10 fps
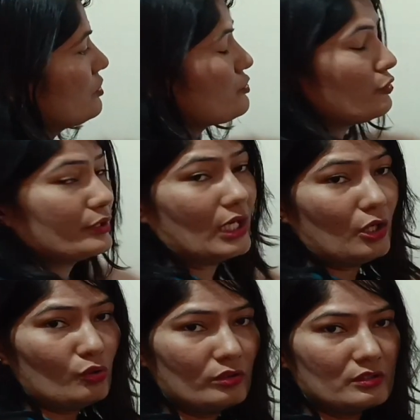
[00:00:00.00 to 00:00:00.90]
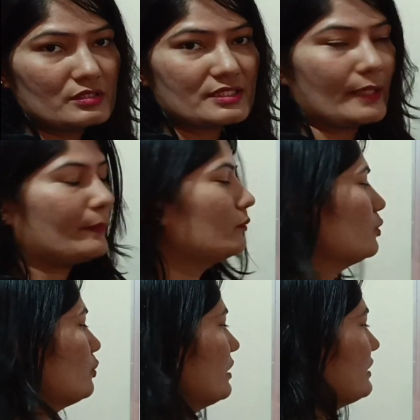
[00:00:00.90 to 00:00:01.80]
So now step
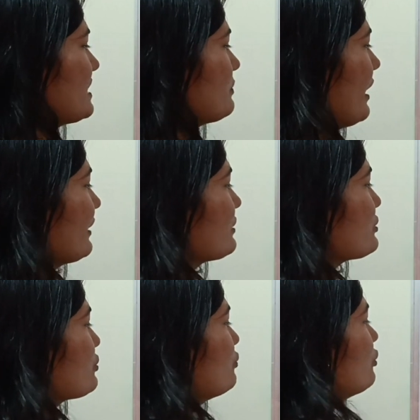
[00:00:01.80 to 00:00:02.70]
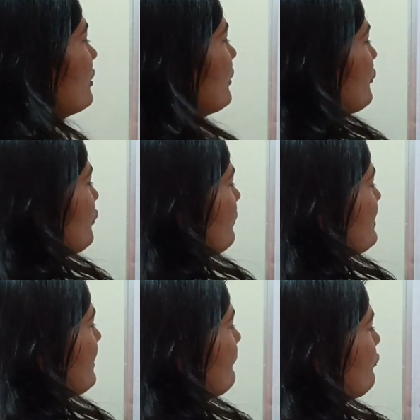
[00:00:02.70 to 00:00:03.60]
number 1 is minus 2, you
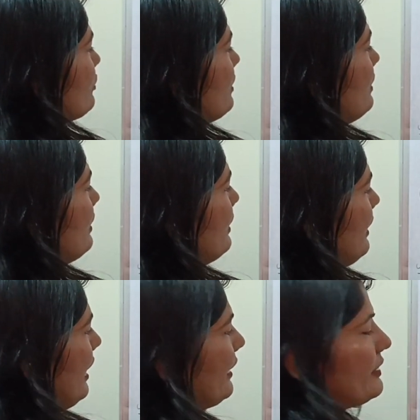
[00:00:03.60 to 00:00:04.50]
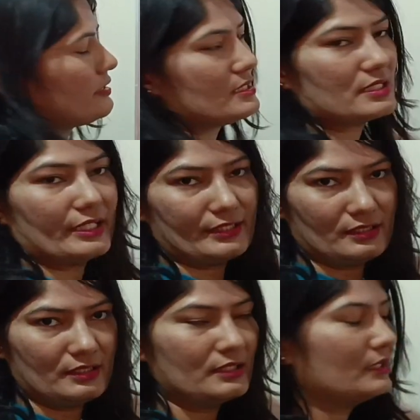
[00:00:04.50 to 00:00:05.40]
will shift to the RHS
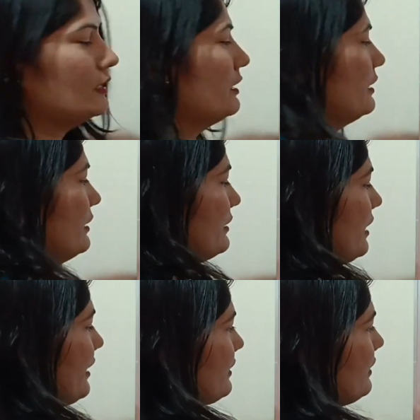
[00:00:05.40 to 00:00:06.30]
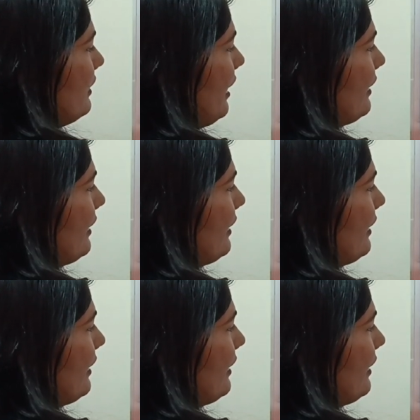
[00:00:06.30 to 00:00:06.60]
side, right?